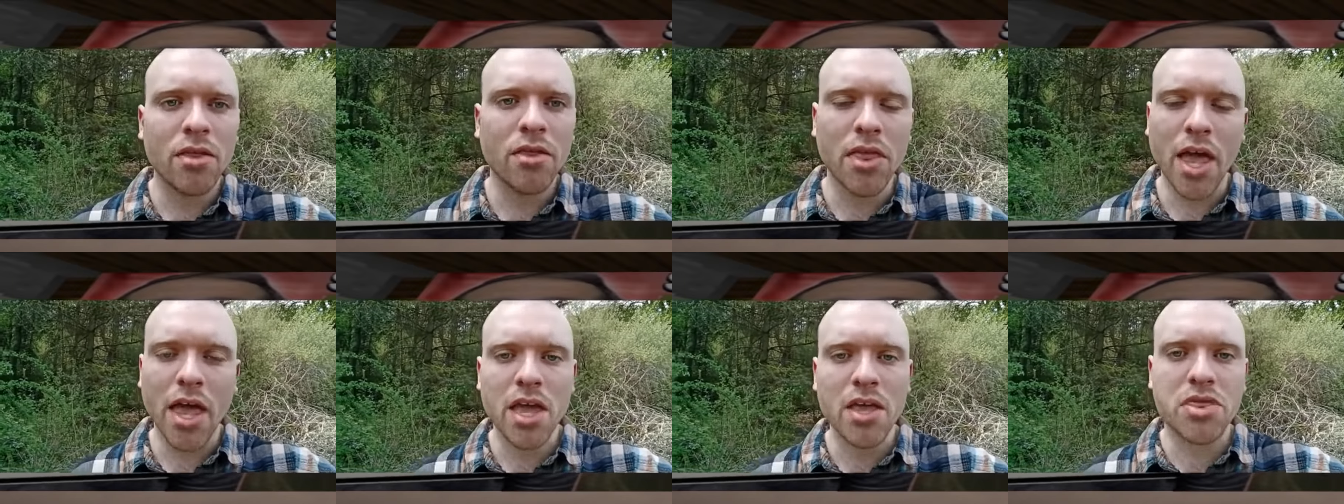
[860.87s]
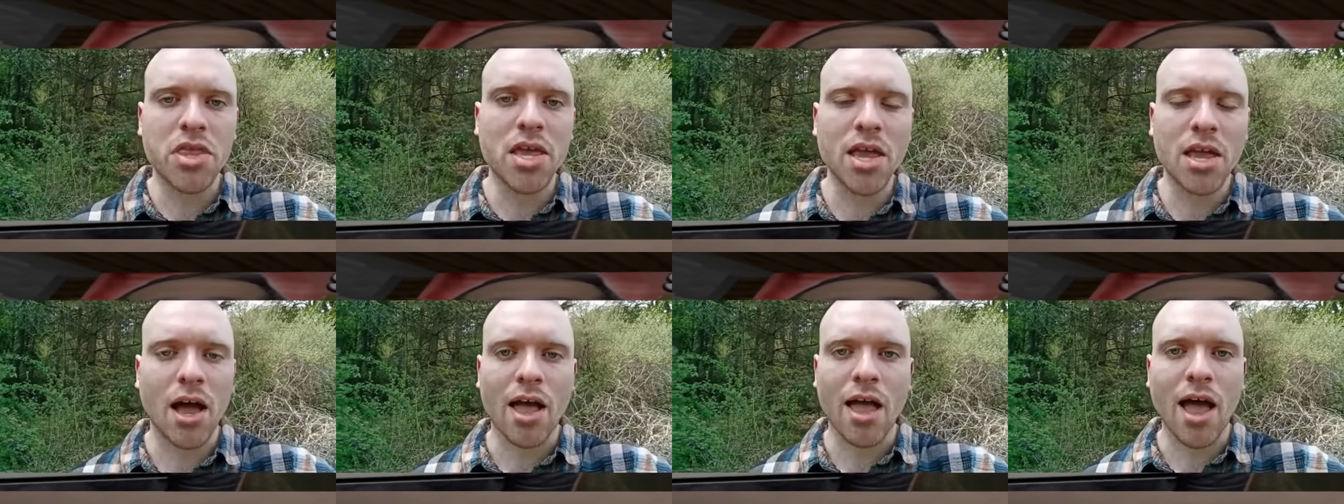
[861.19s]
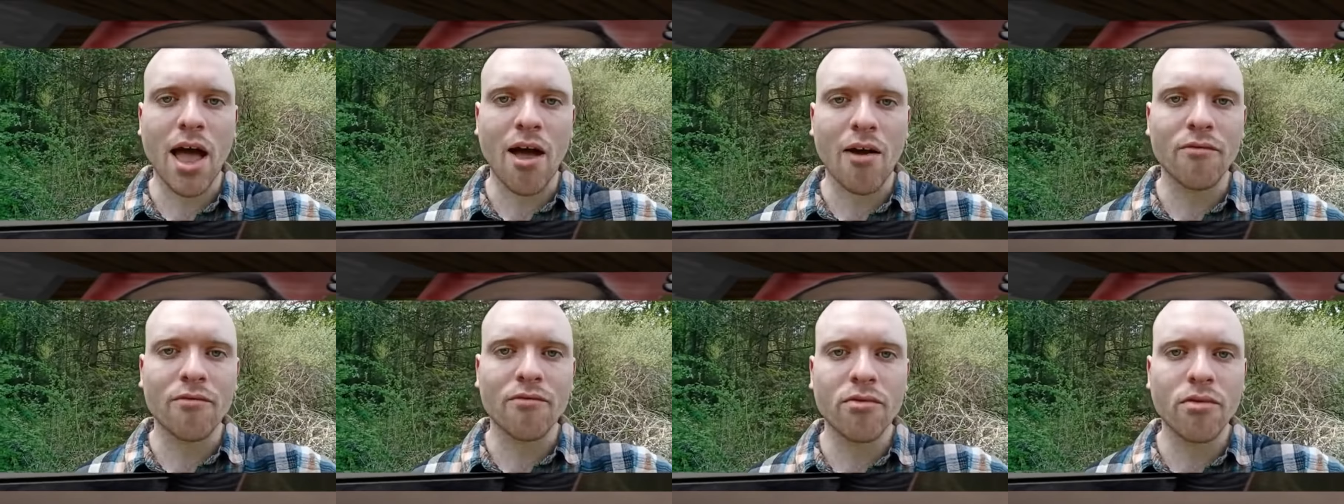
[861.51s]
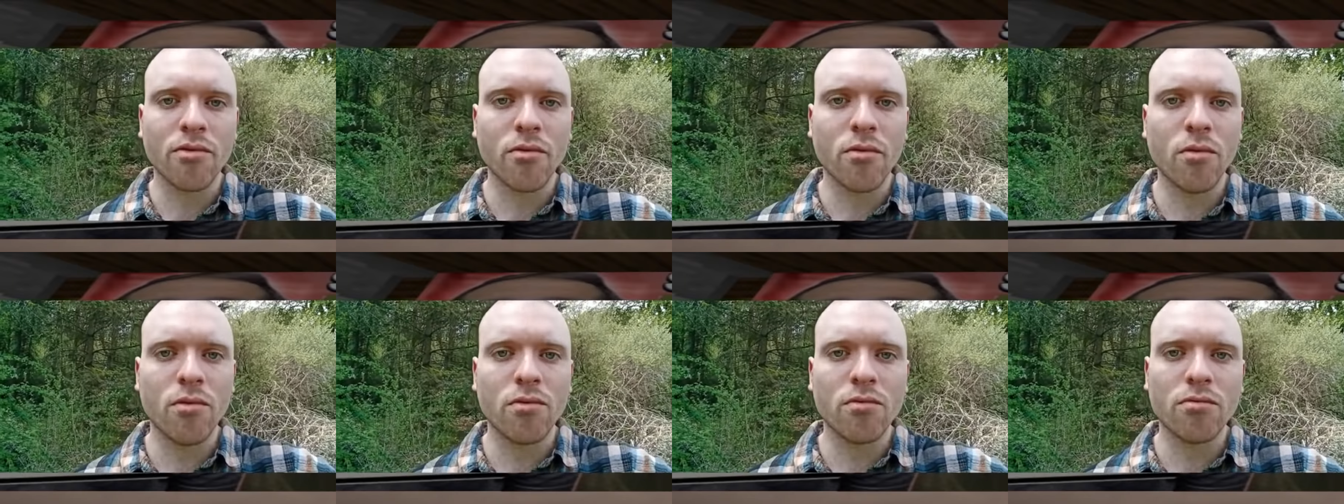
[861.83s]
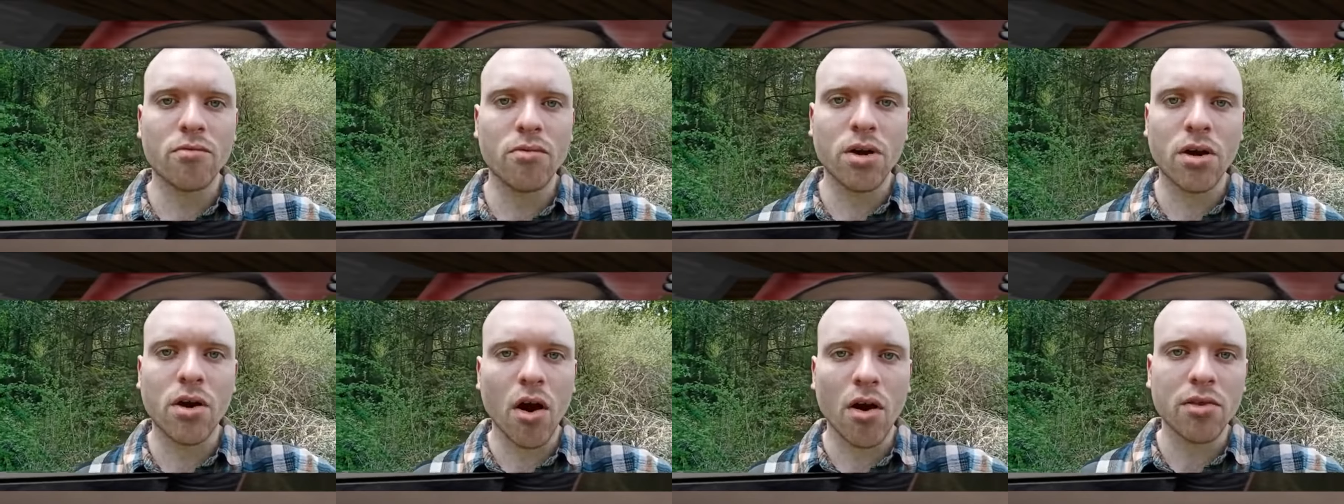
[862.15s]
they think I have,
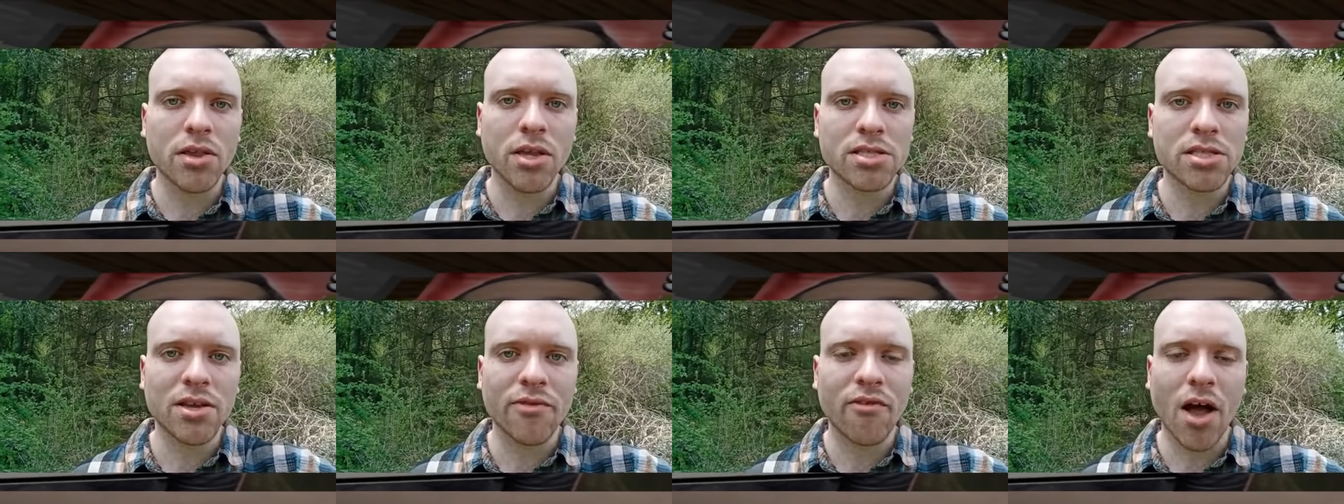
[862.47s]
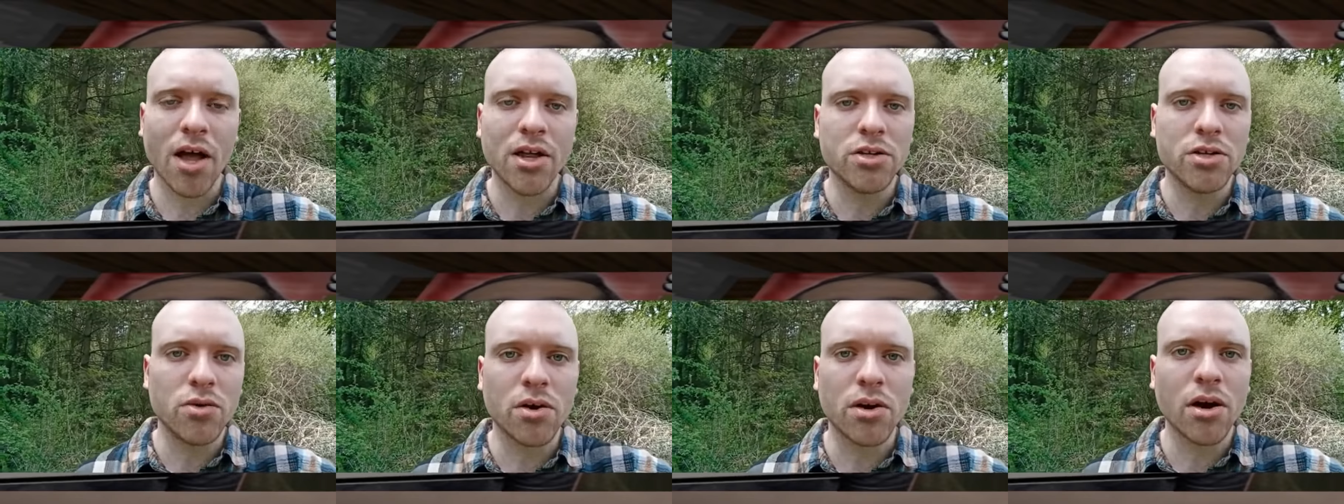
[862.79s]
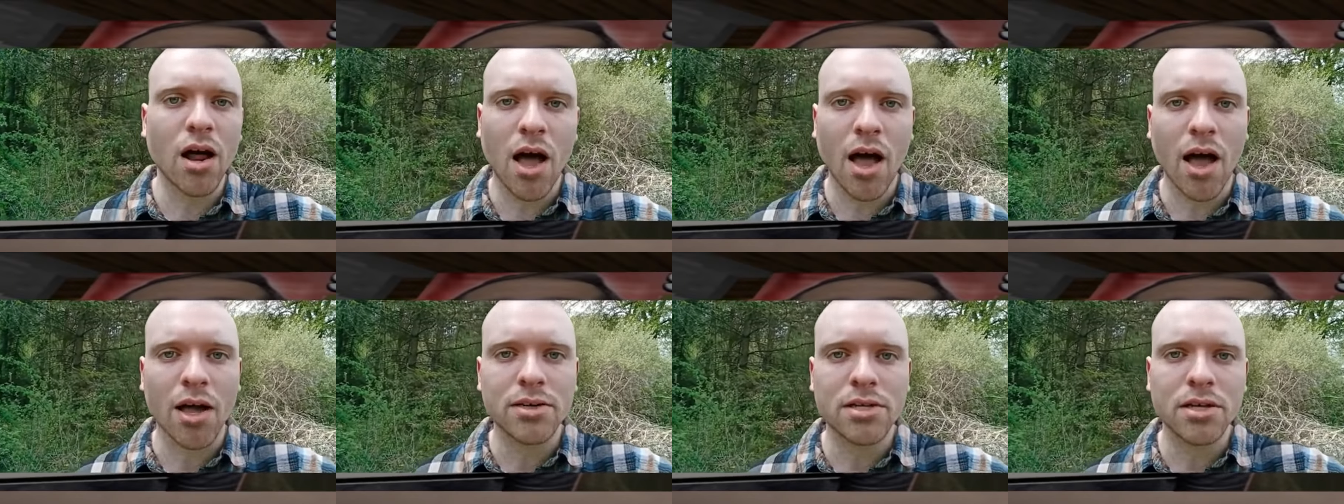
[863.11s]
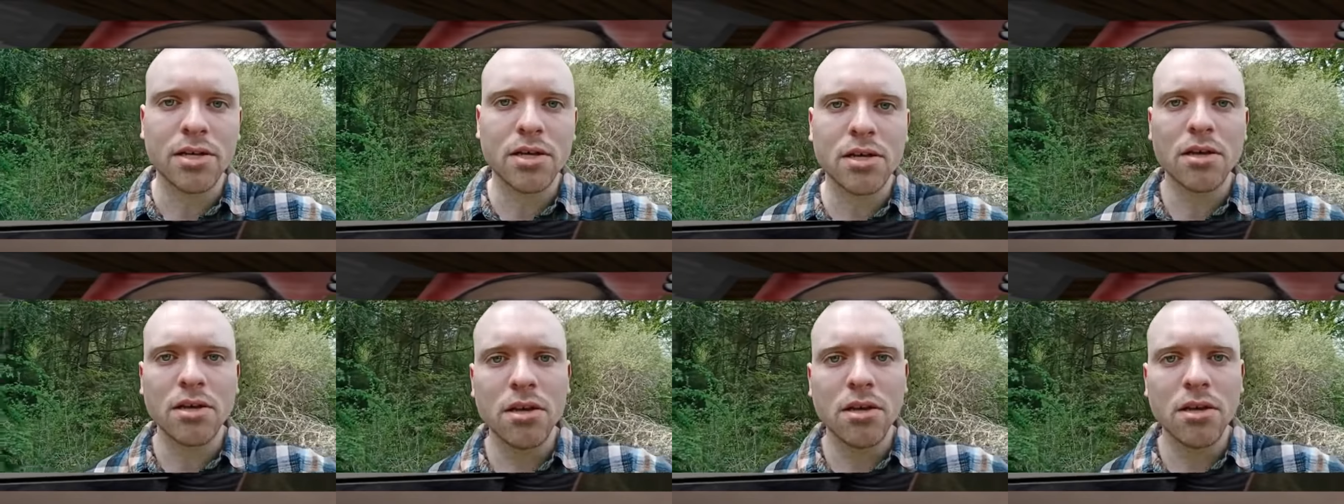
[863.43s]
regardless if I do or not.